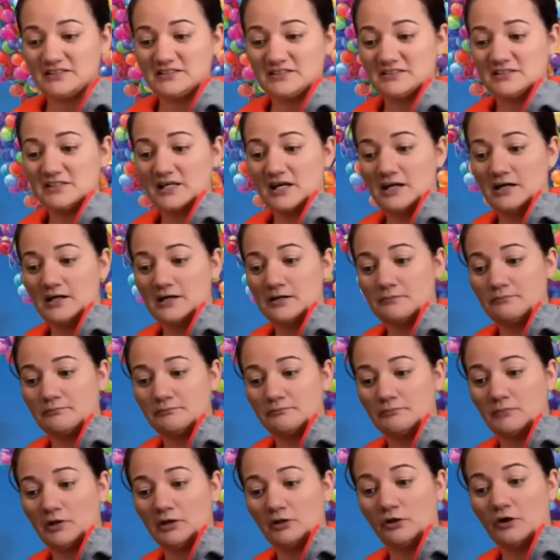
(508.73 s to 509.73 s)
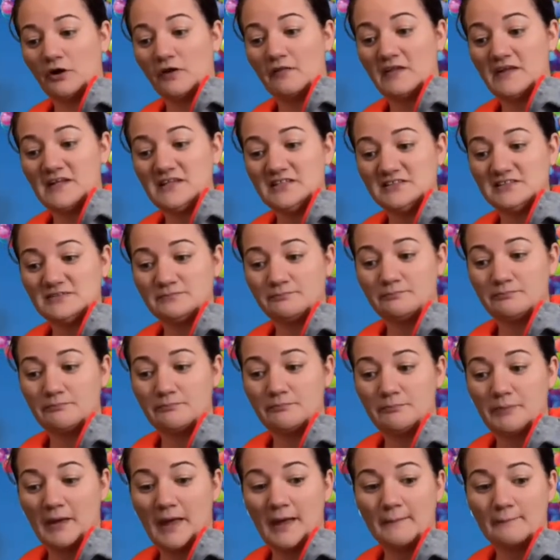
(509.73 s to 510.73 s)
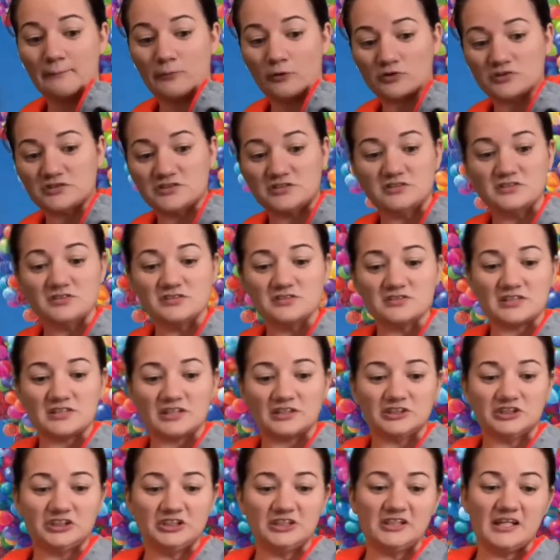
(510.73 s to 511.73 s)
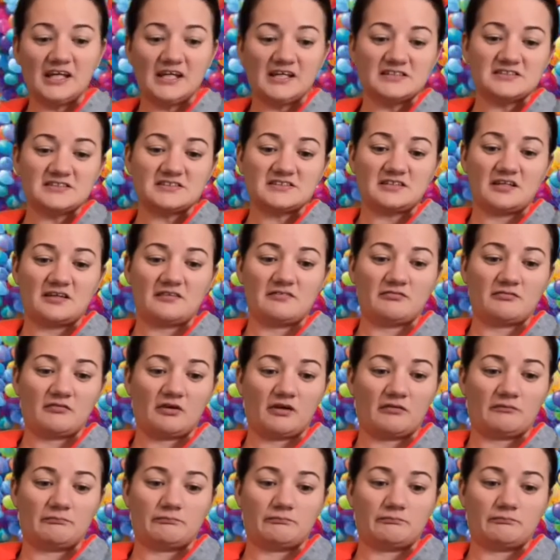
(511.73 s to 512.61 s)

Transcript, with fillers: um, a lot of these band boxes that she gets and